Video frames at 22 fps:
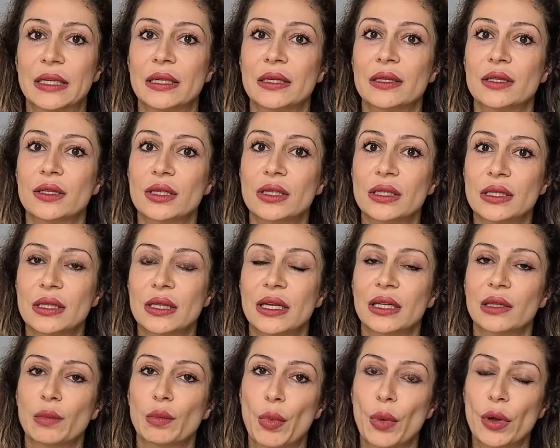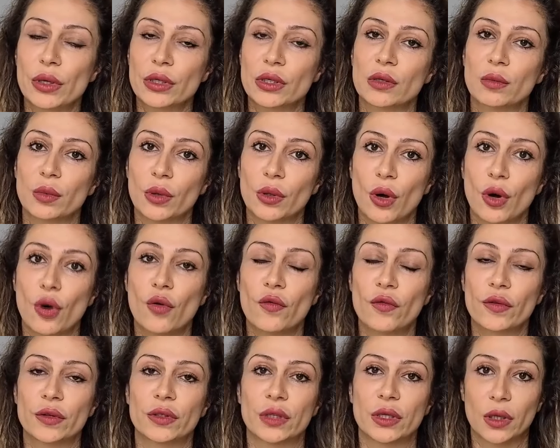is just not possible
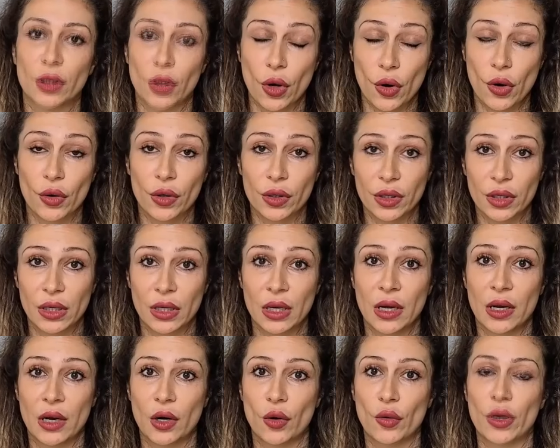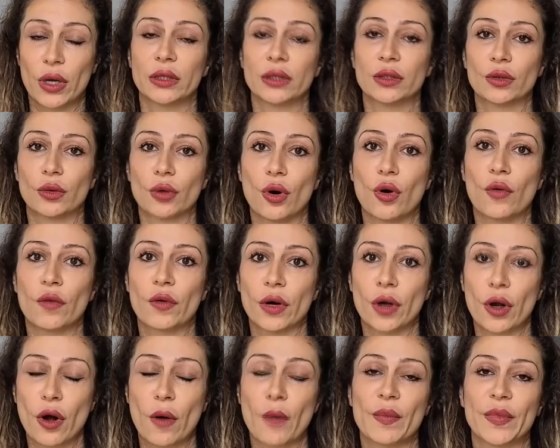over the long run to
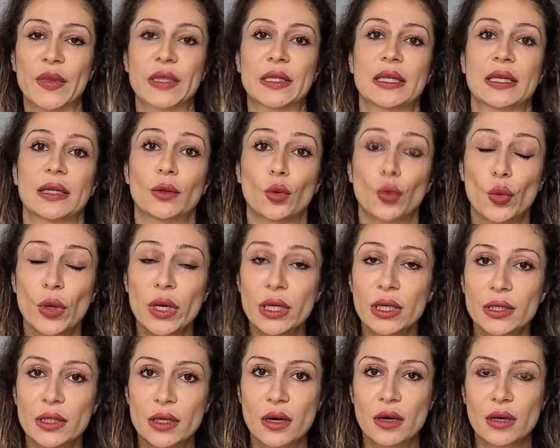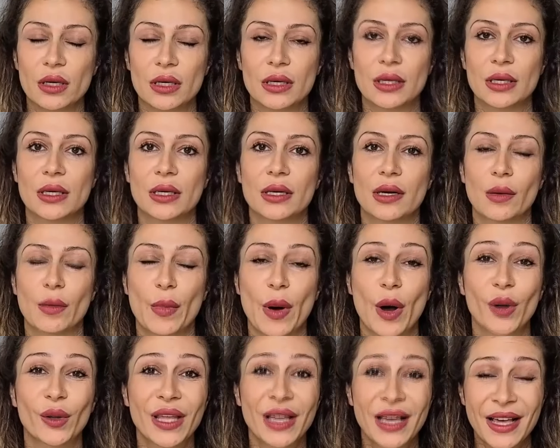overcome this. And we are talking here
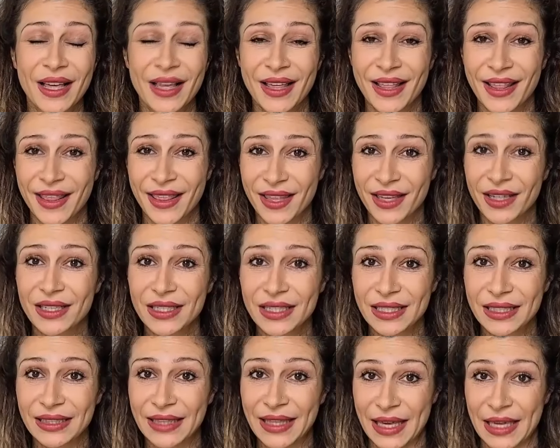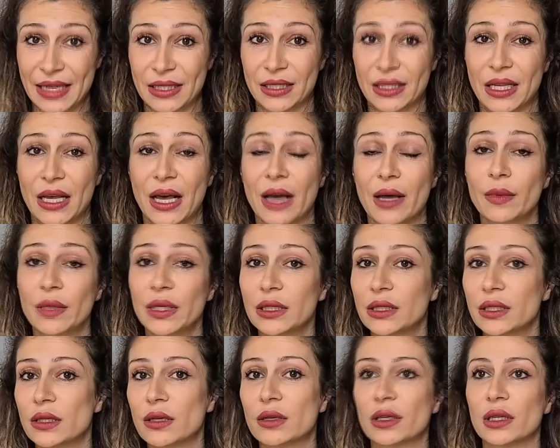about 30 days. I'm not
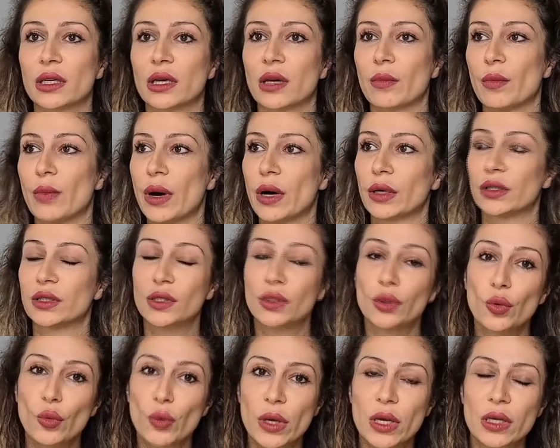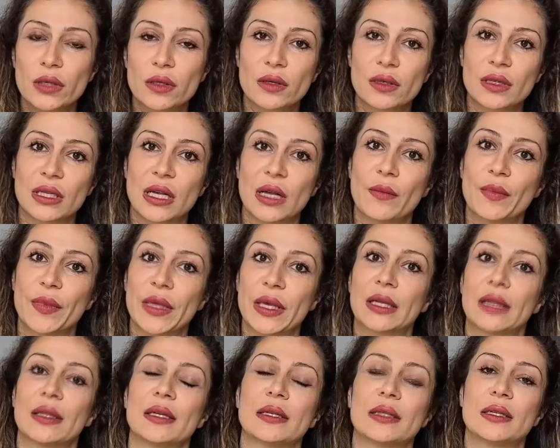talking about 2 weeks or
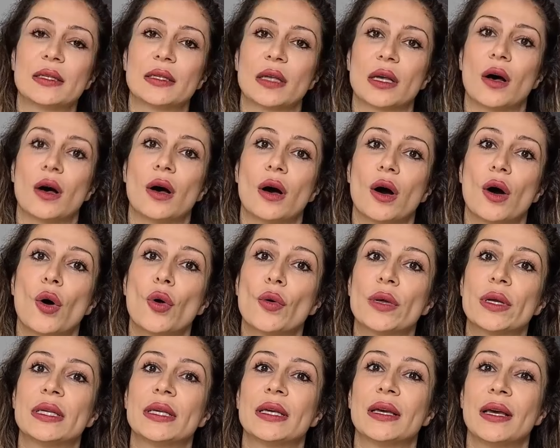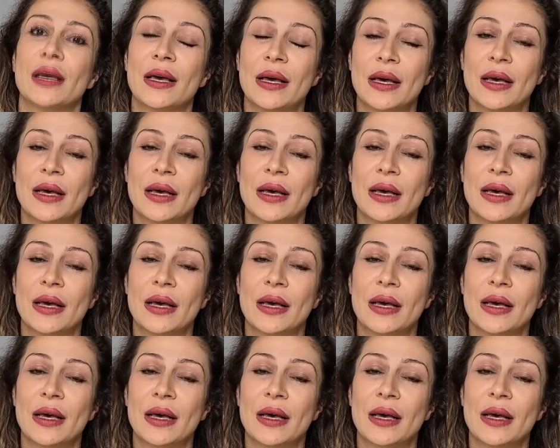something. This is already